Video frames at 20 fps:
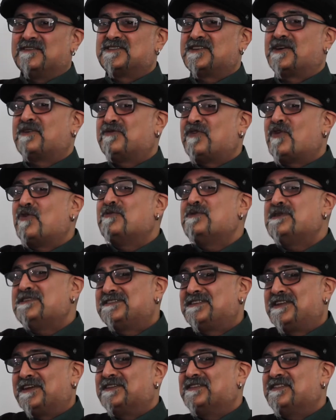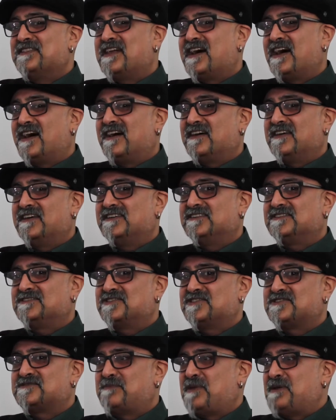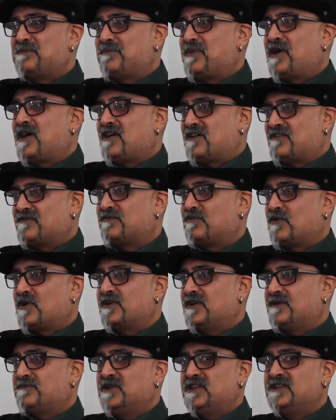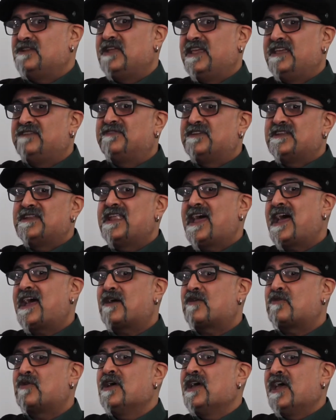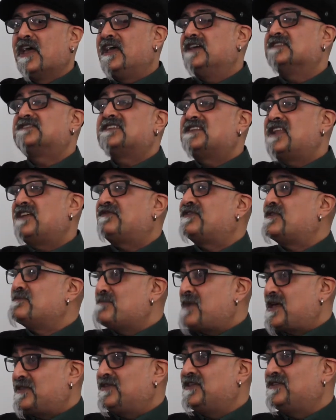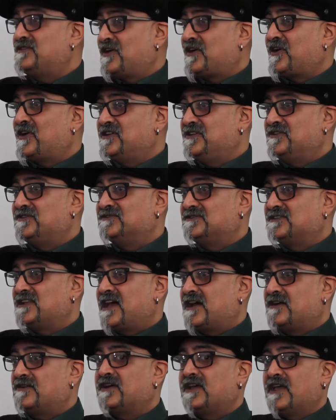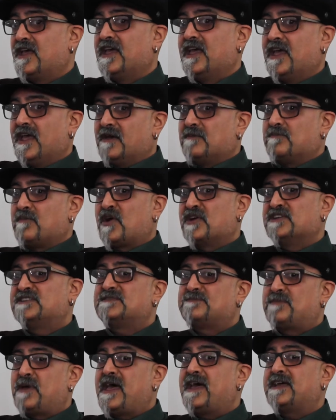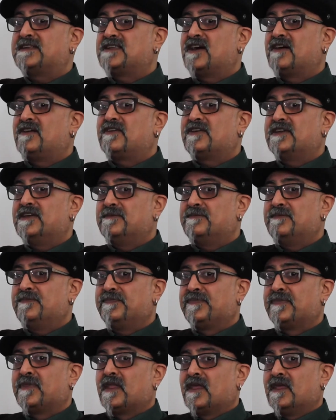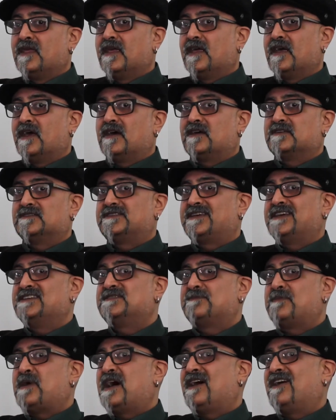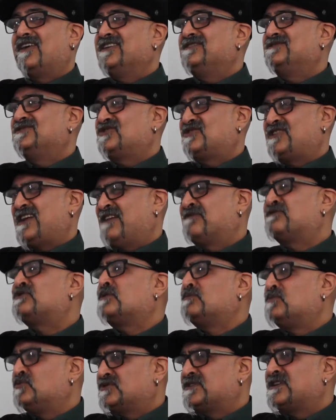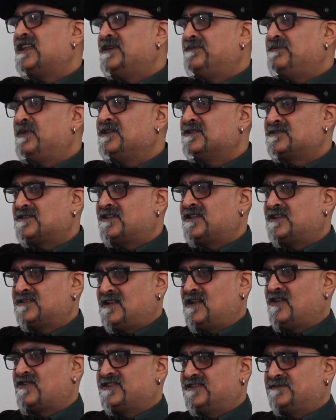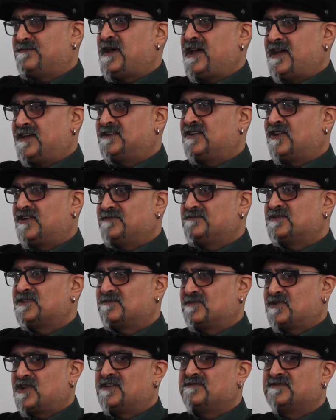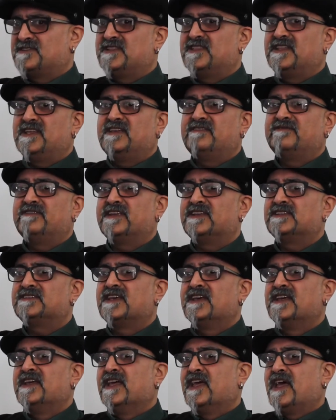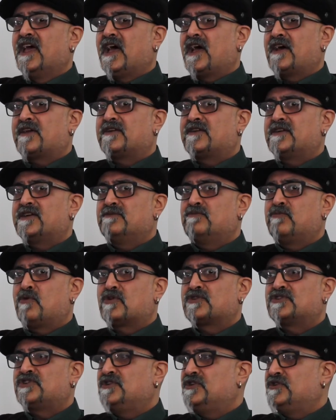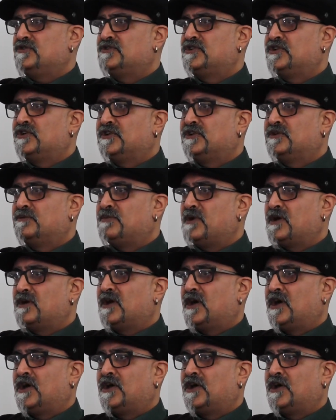So I've always done that. It's just been part of even now, it's a different method that I use now. My spare time, I say spare, I have trouble sleeping, so there's a lot of spare time sometimes in the evenings, and I watch YouTube